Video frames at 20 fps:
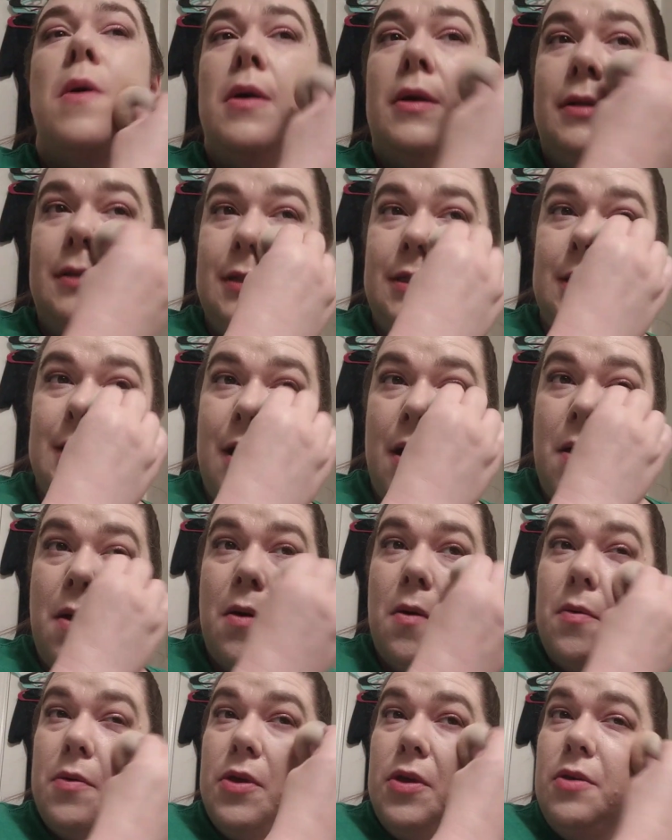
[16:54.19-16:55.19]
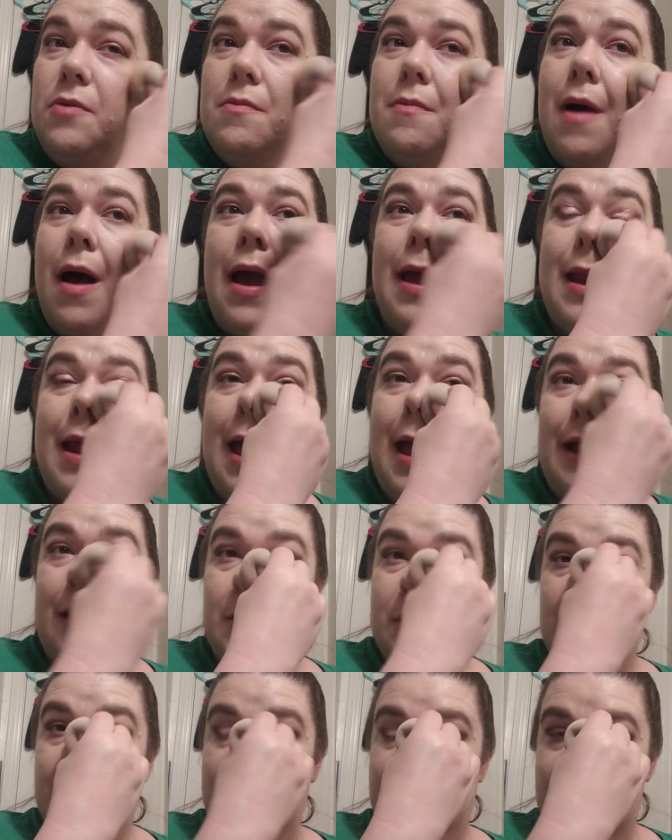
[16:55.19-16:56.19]
so you might
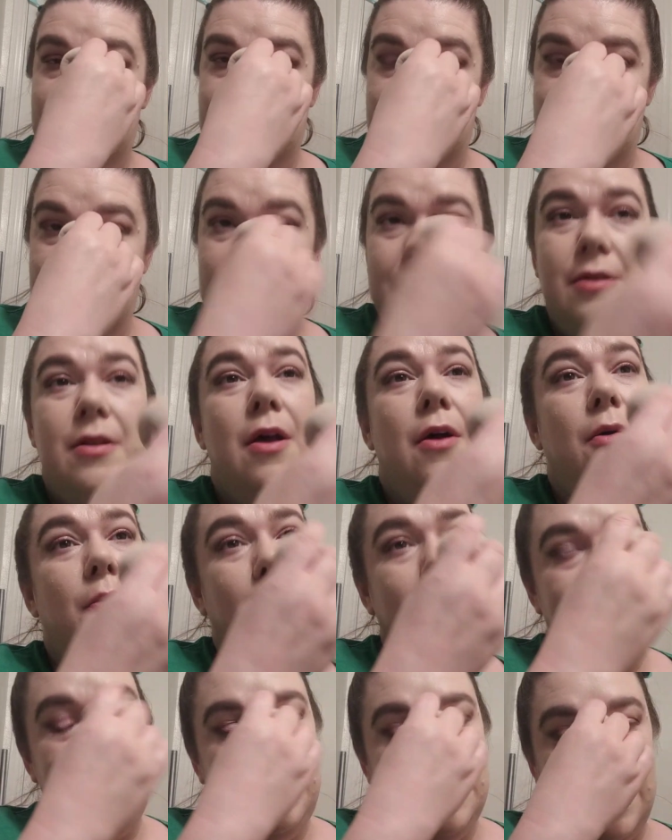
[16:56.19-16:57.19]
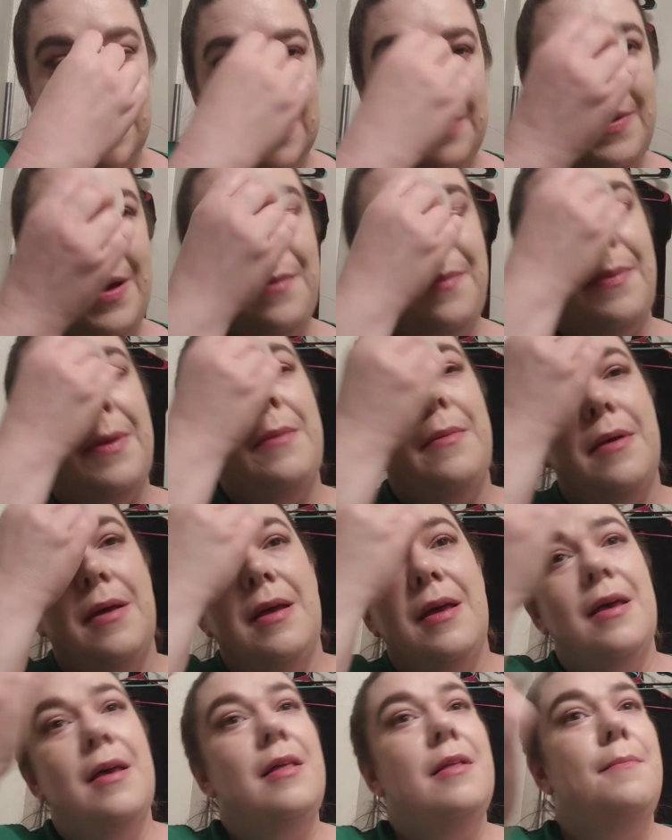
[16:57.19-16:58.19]
actually know what I'm talking about. But
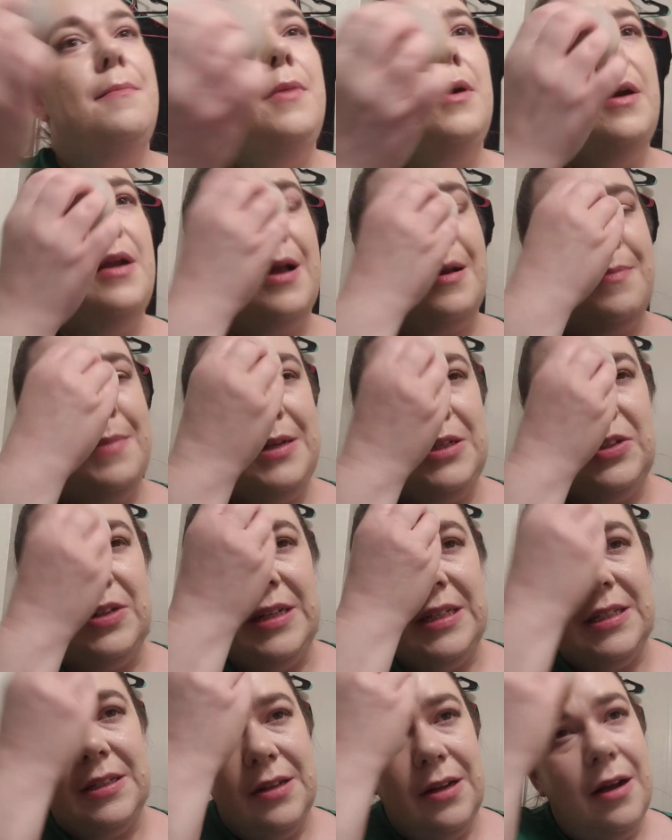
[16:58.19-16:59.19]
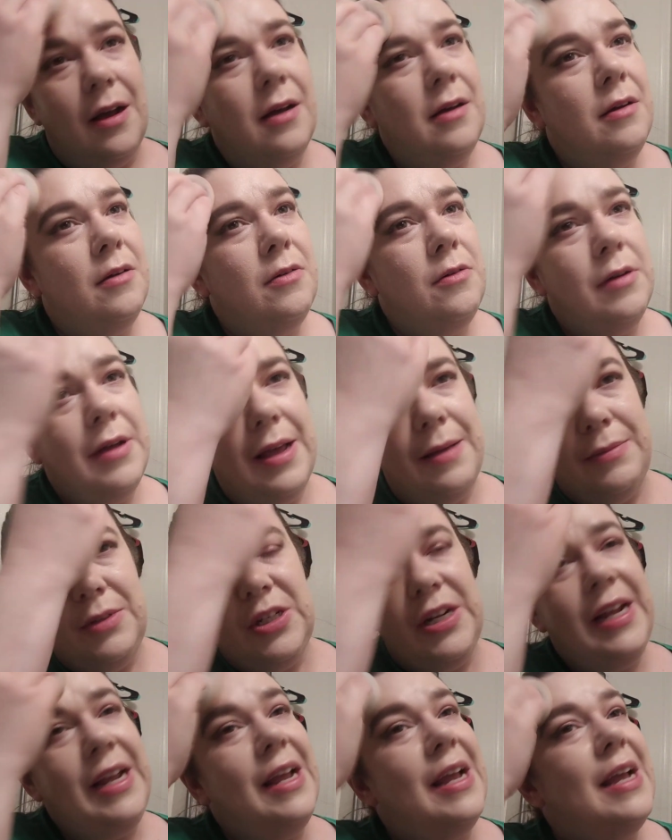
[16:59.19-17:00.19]
Murdoch Mysteries,
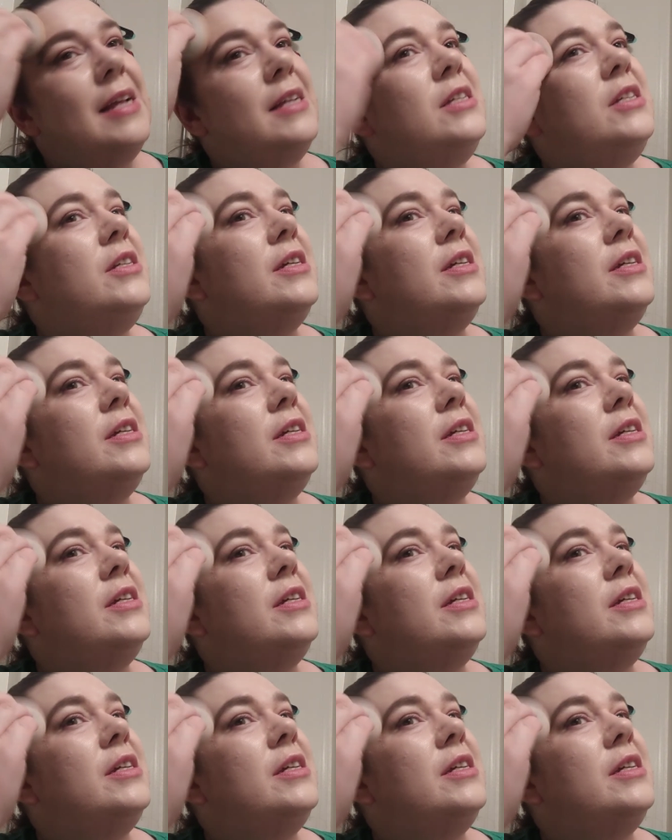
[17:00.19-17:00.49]
OMG, it's